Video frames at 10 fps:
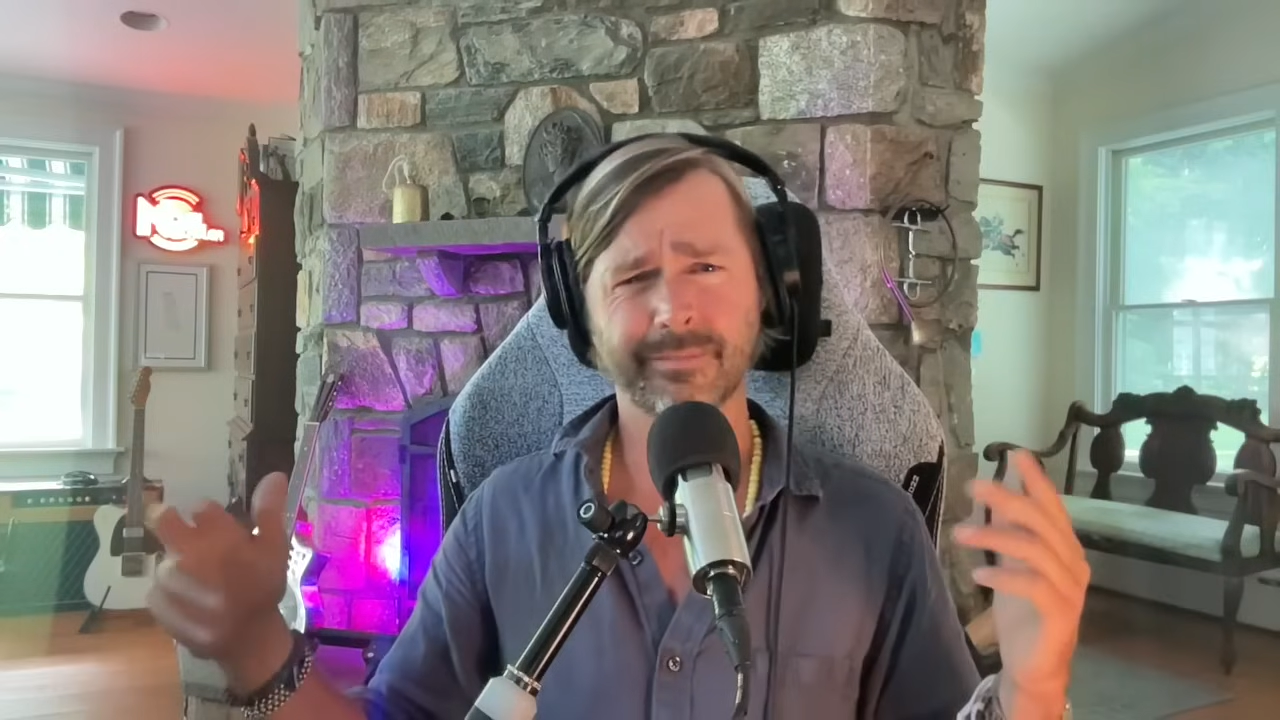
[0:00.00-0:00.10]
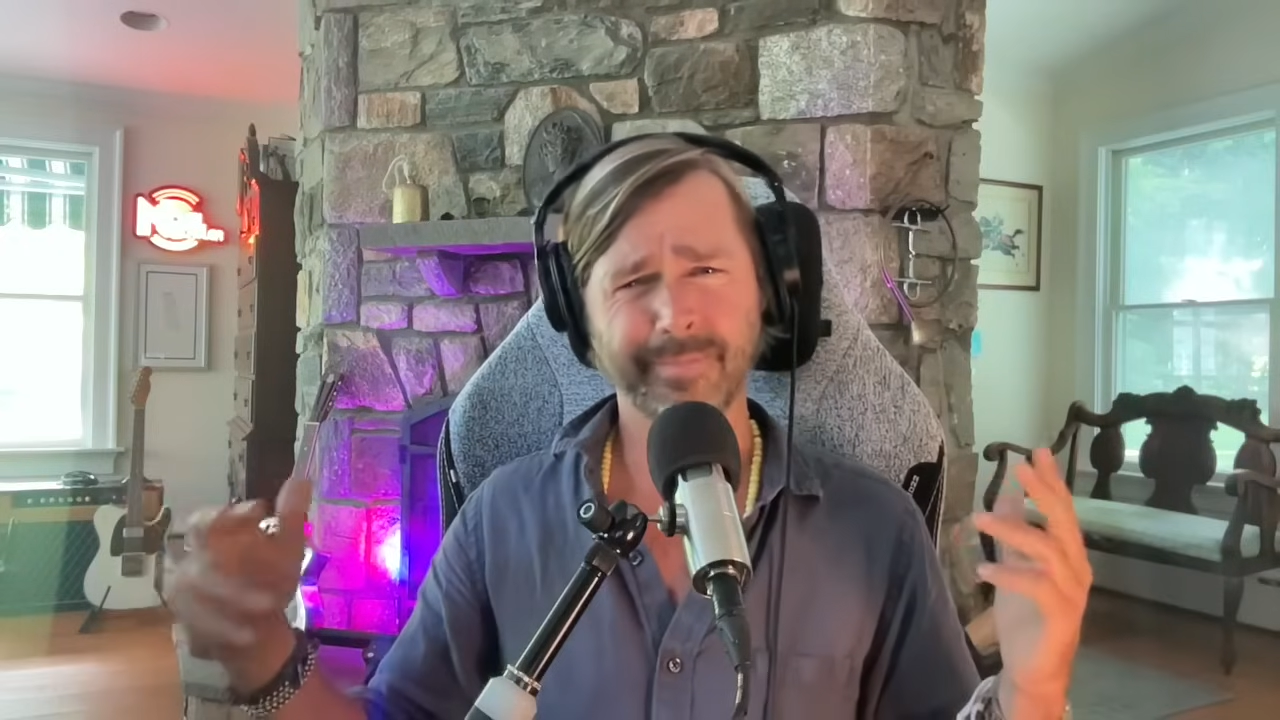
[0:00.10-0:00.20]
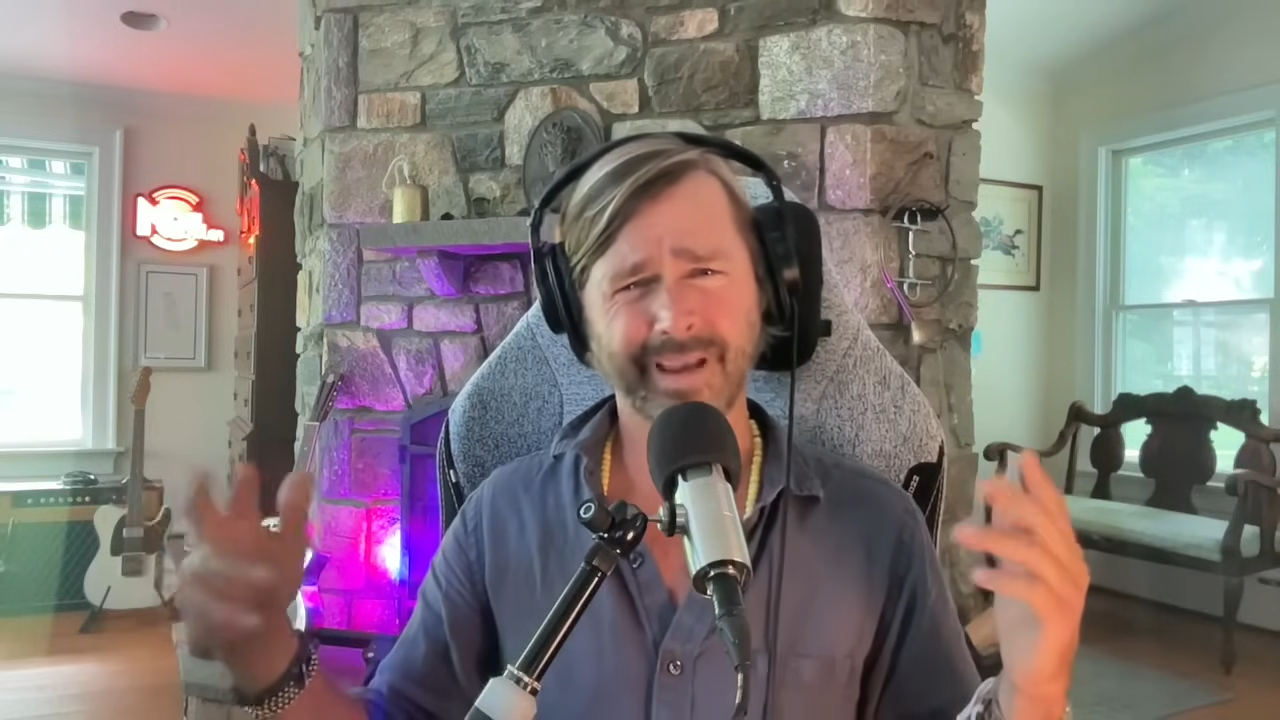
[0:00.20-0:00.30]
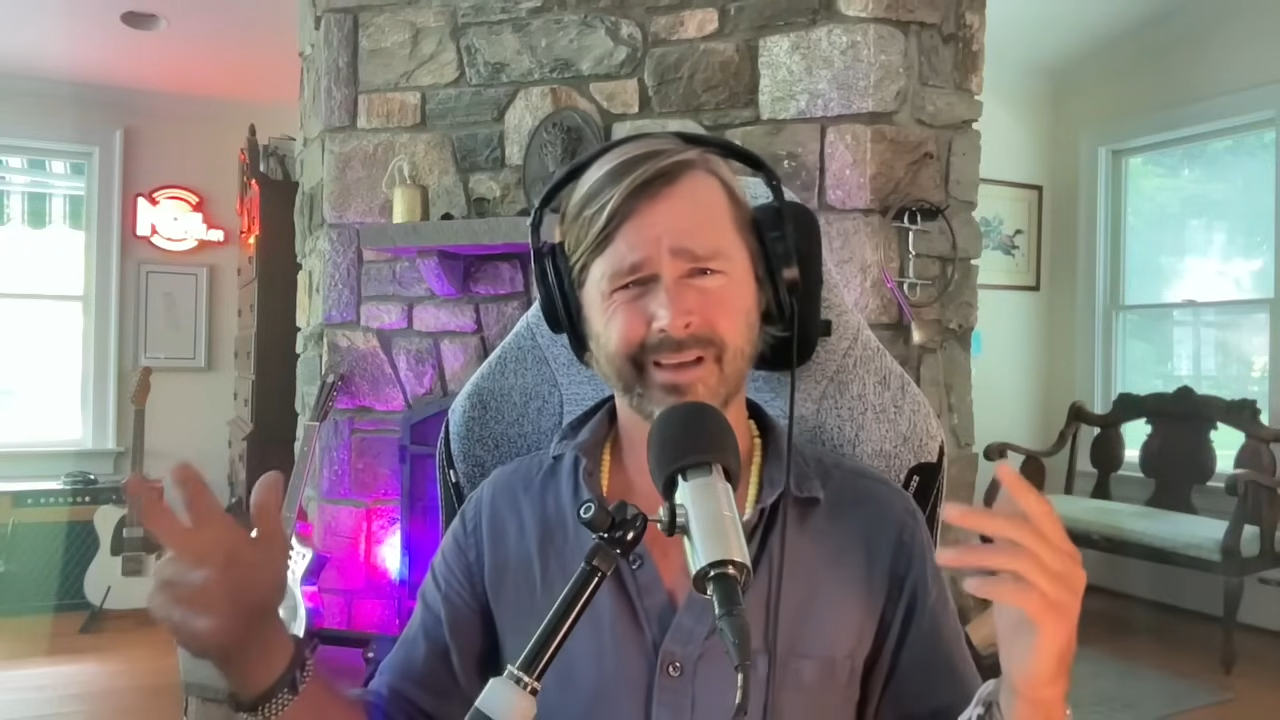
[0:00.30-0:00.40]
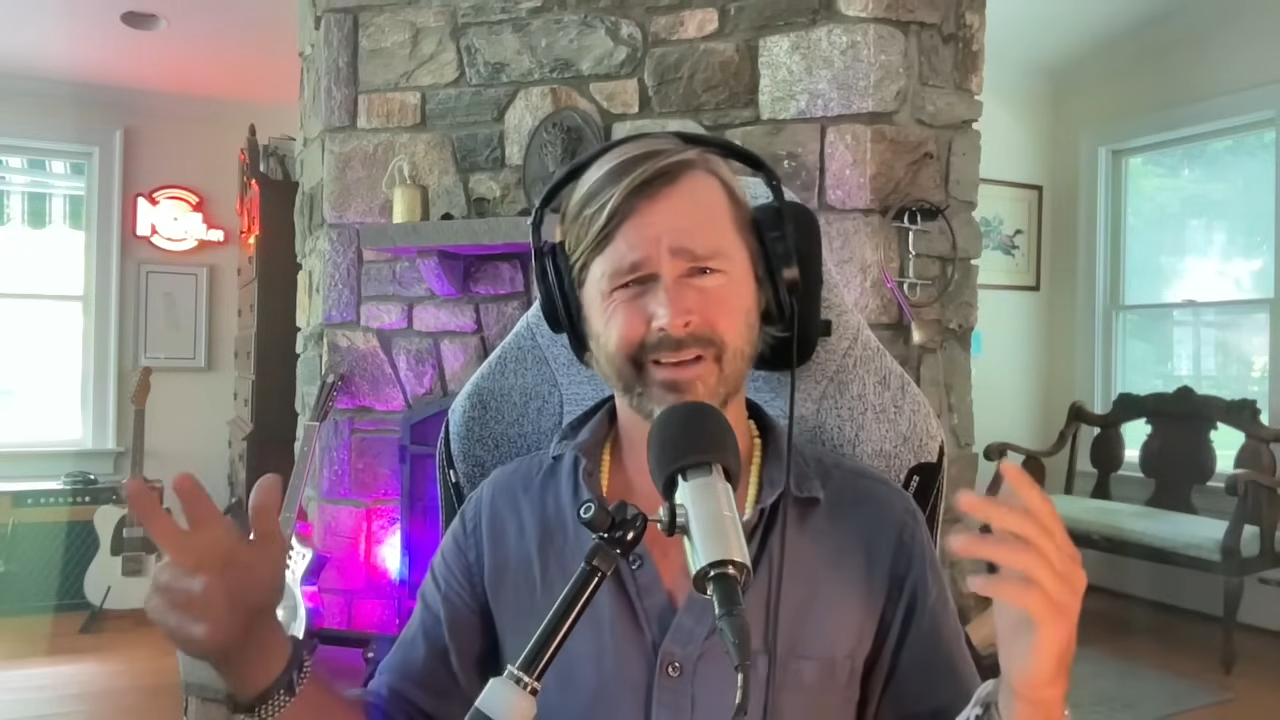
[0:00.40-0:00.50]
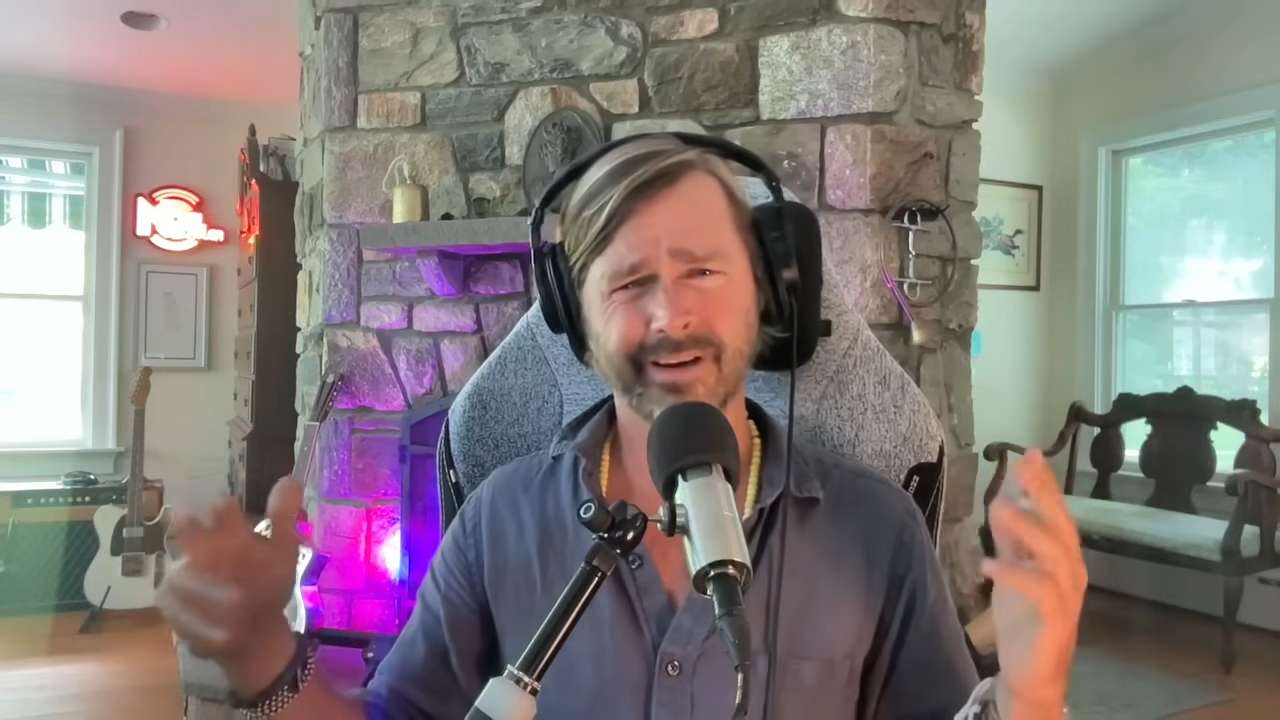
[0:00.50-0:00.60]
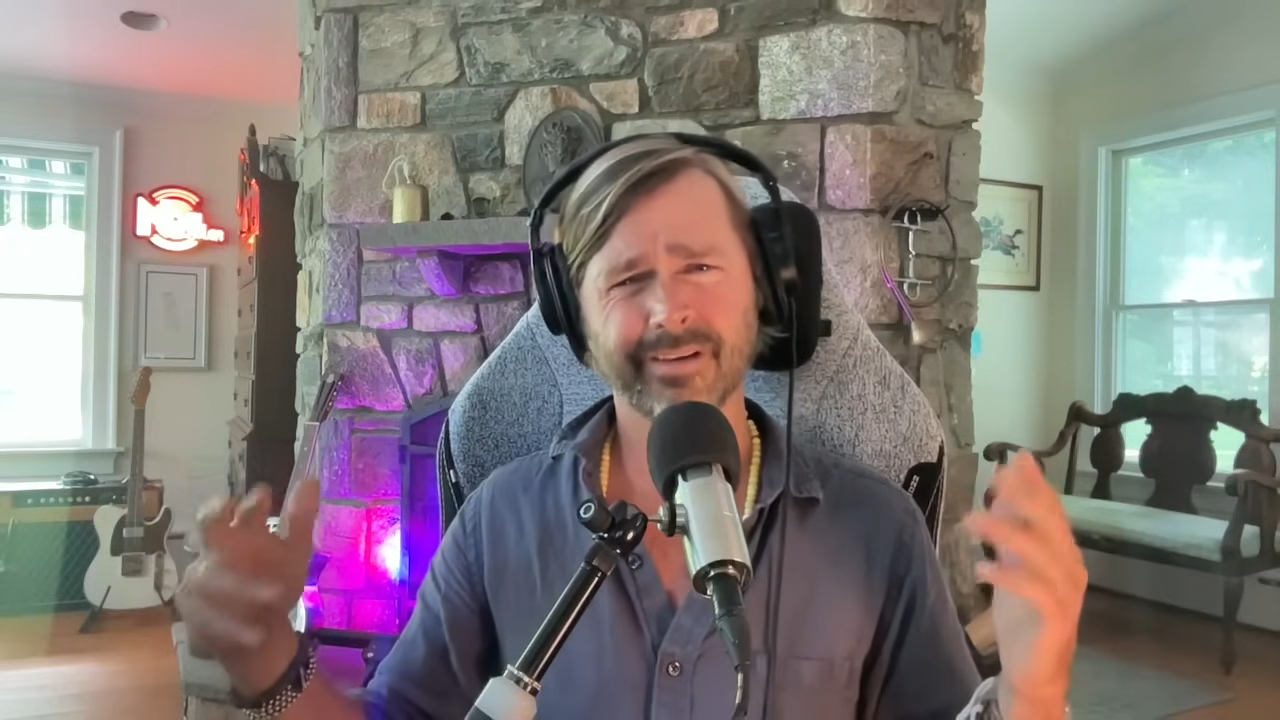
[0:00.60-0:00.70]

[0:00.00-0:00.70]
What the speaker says: man,